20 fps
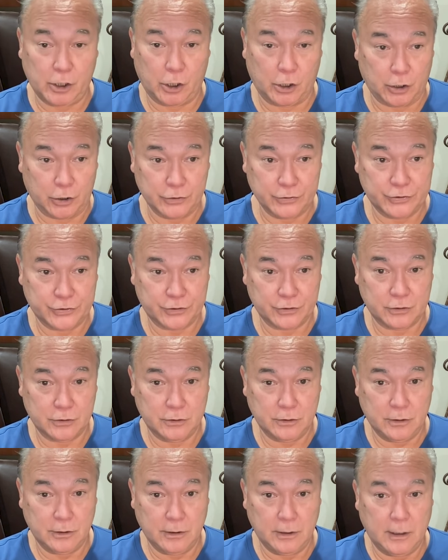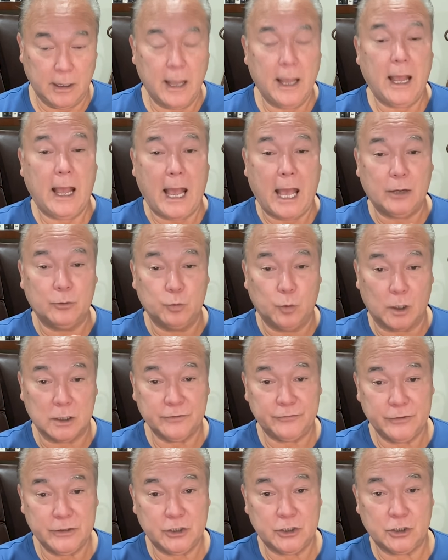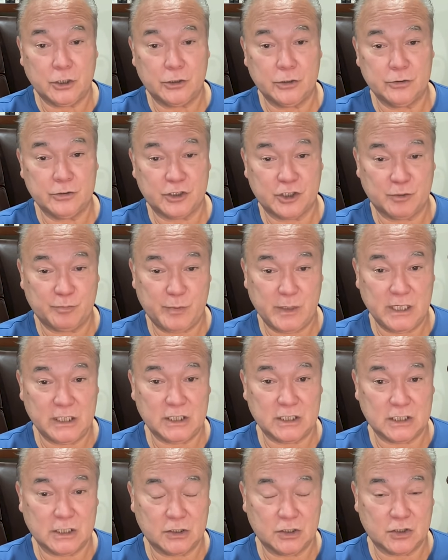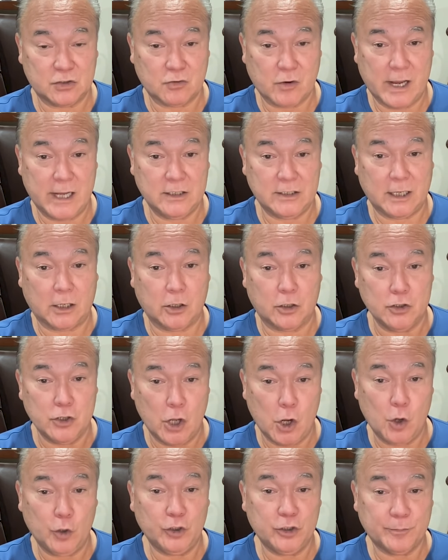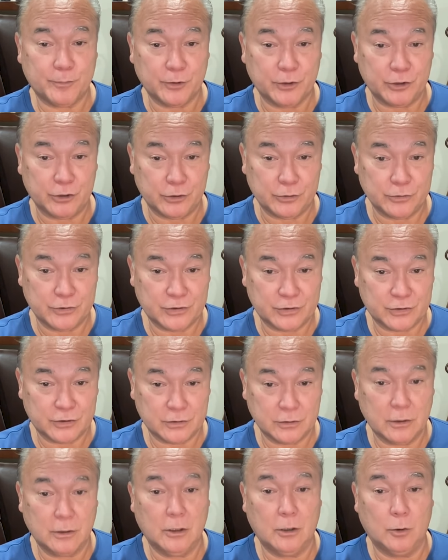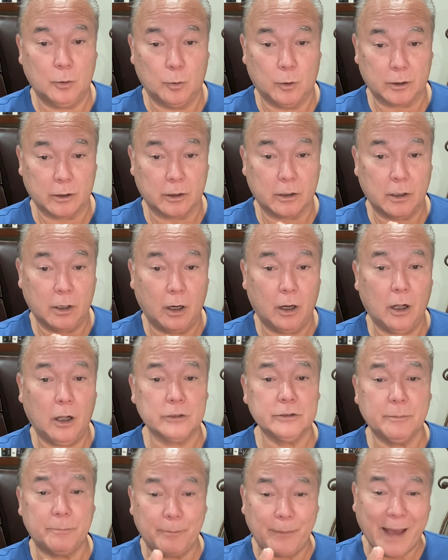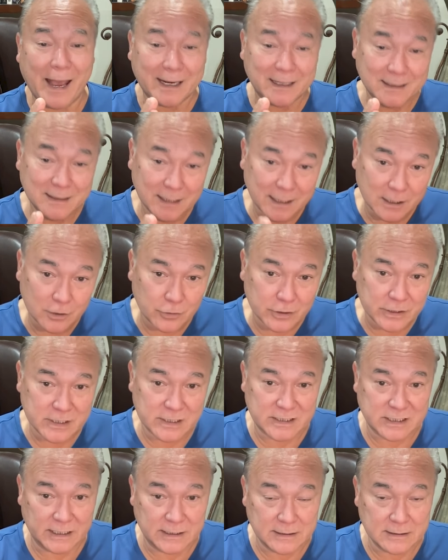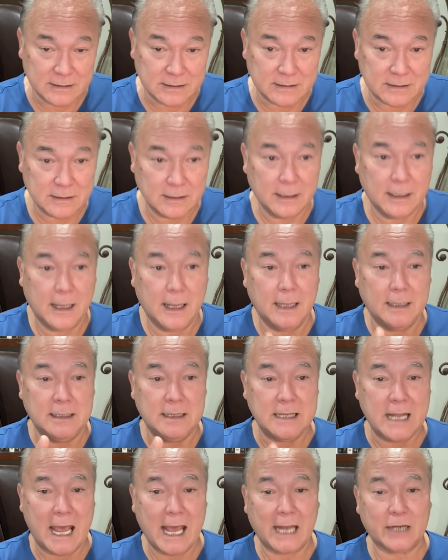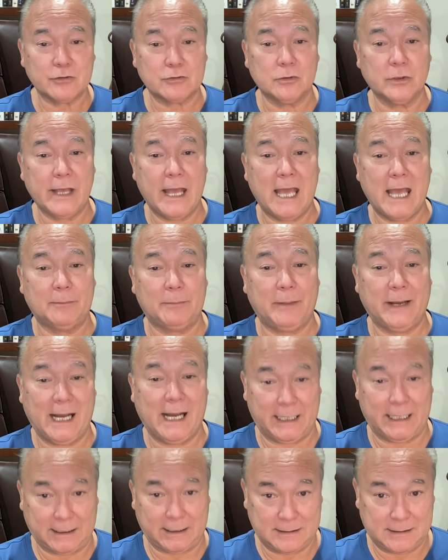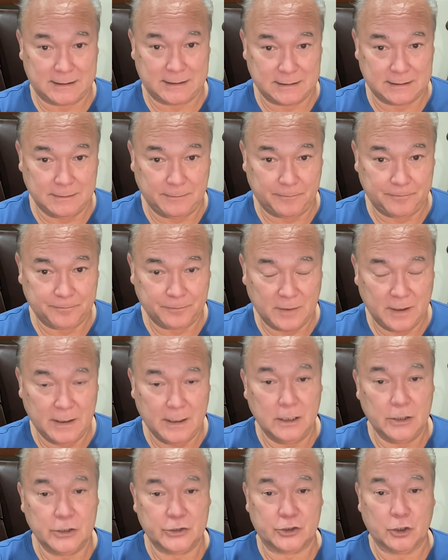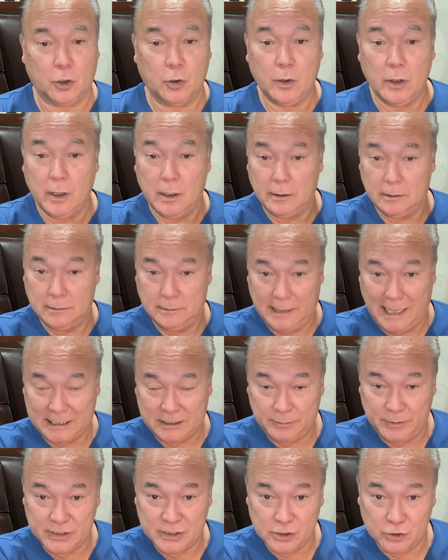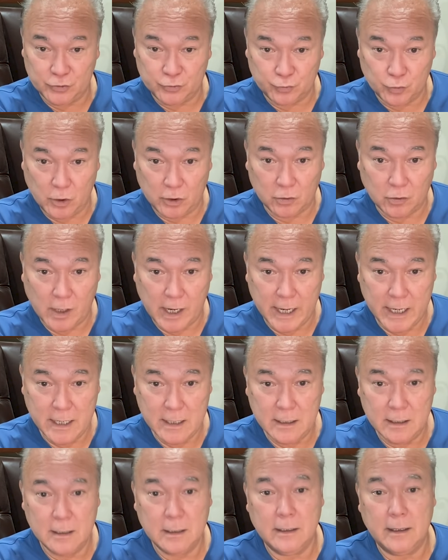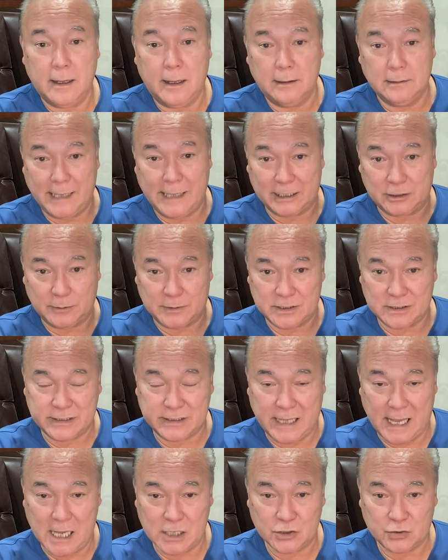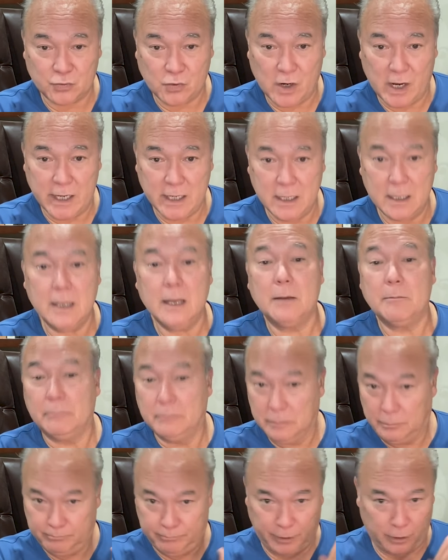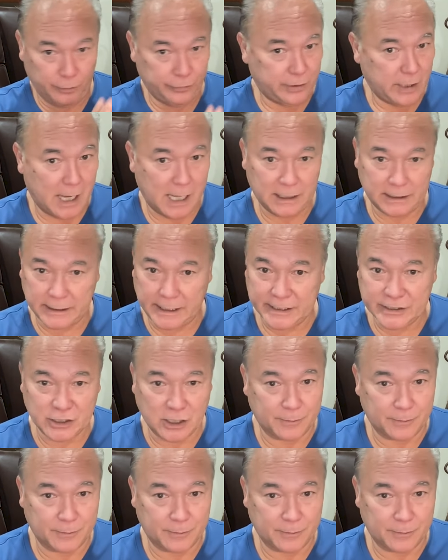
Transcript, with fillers: occurs? And what if we chose species and strains that are known to produce what are called bacteriocins? Natural antibiotics. So Lactobacillus rhodori, Lactobacillus gasseri, both colonize